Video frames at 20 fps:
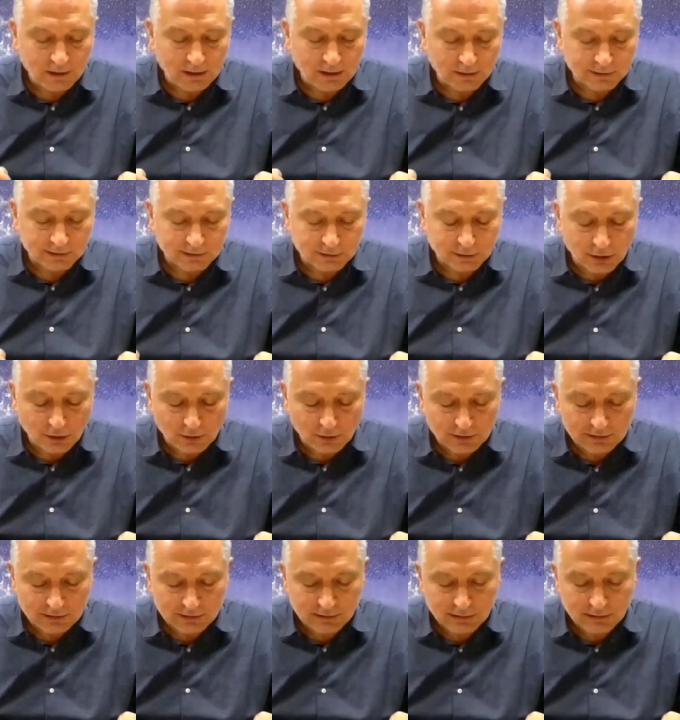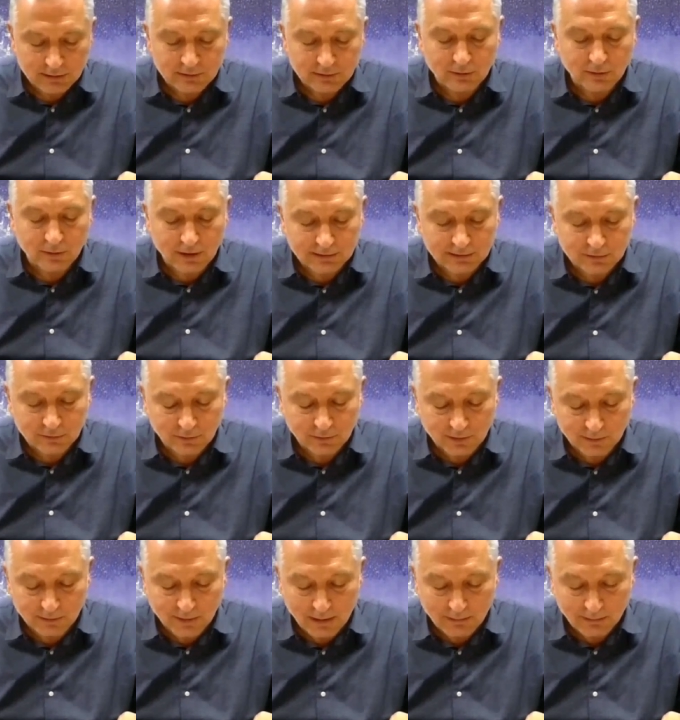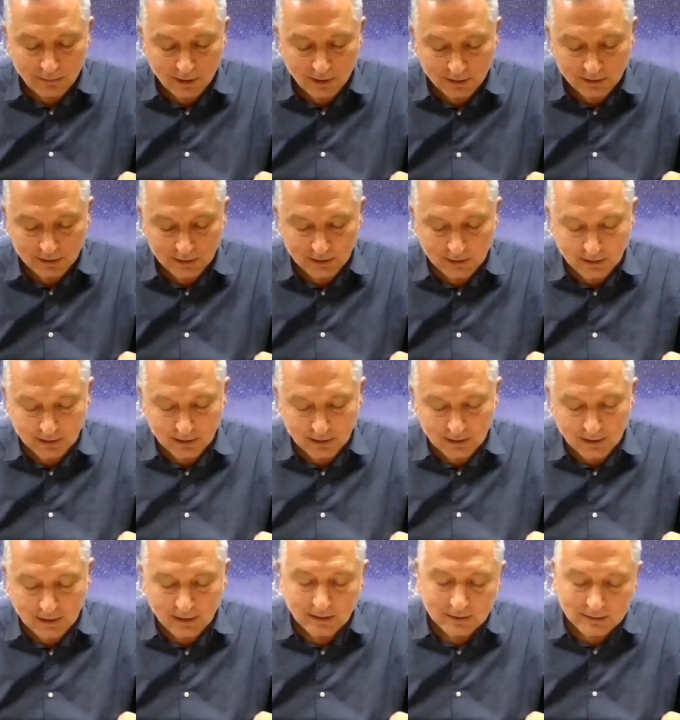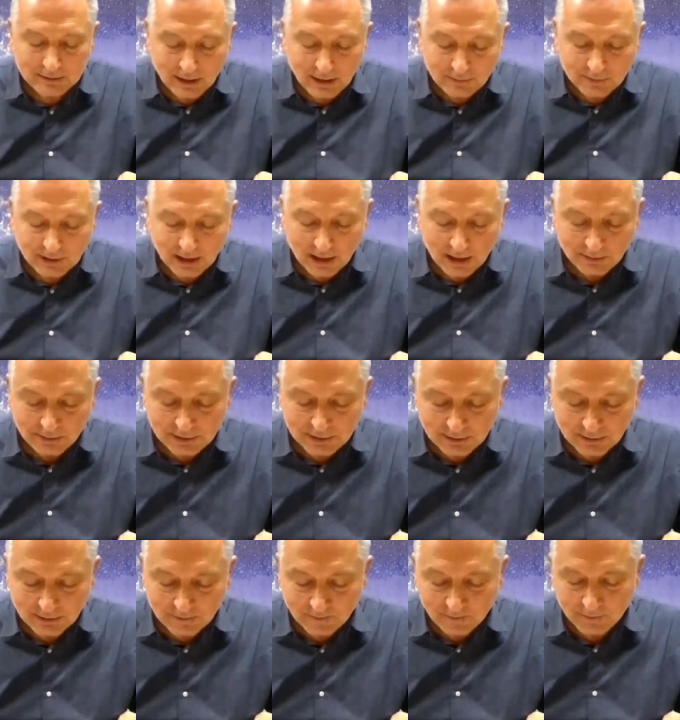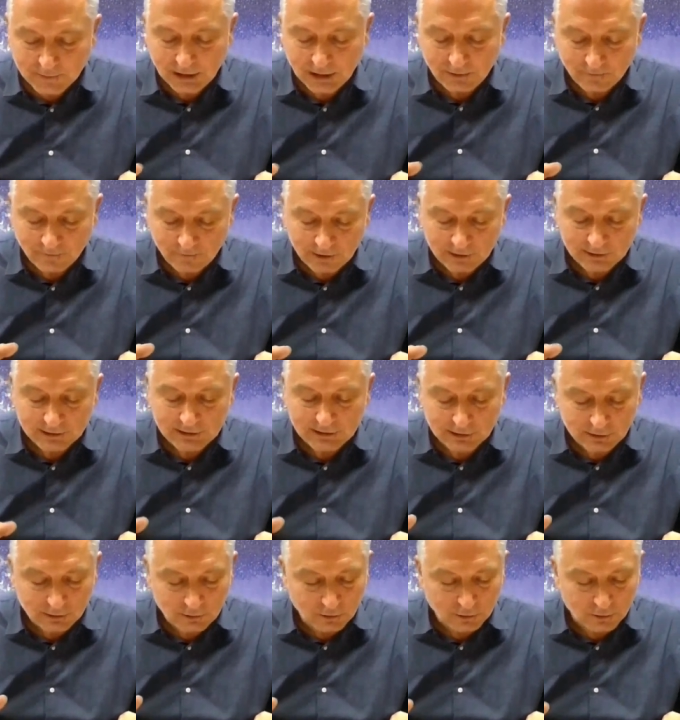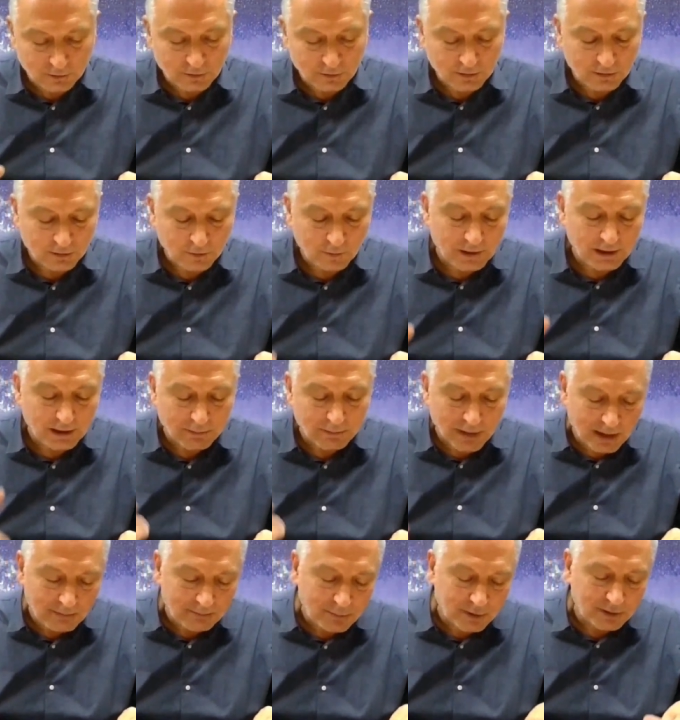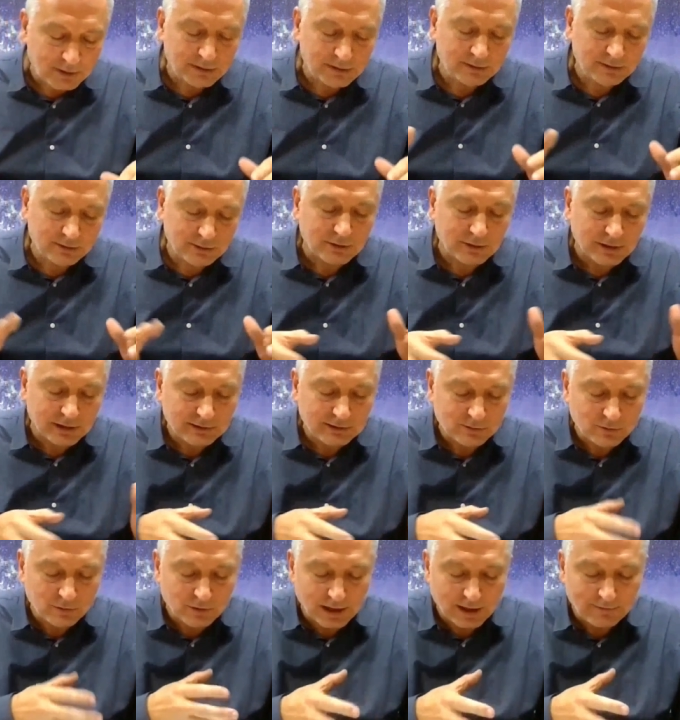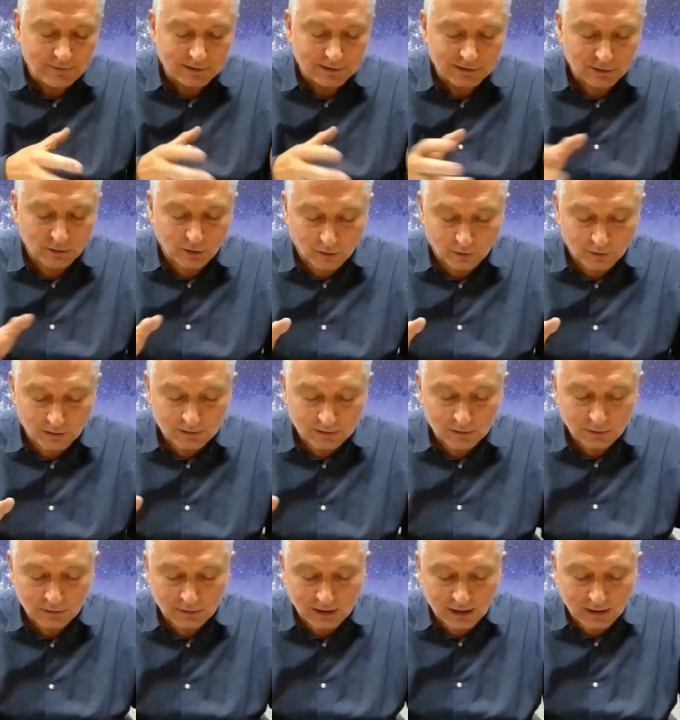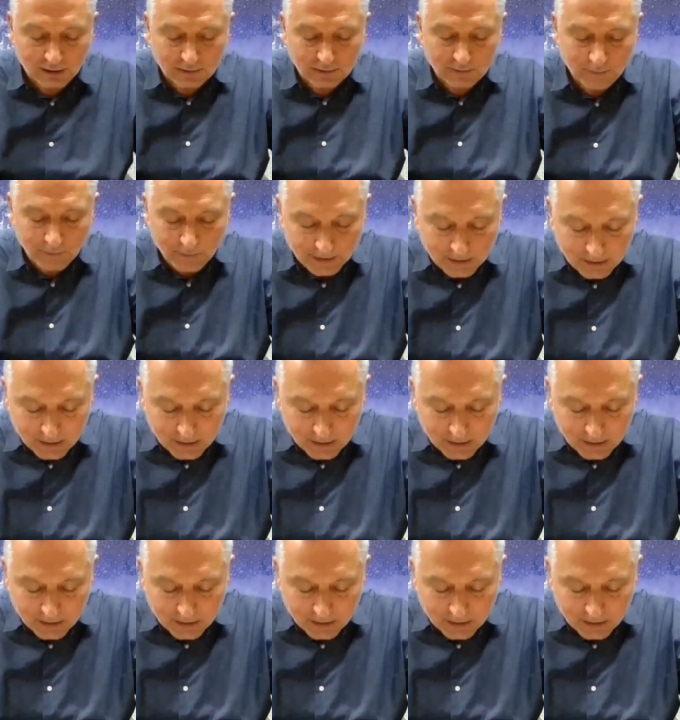We tell stories so as to remember. Sometimes the inverse is true. We remember so as to have a story to tell.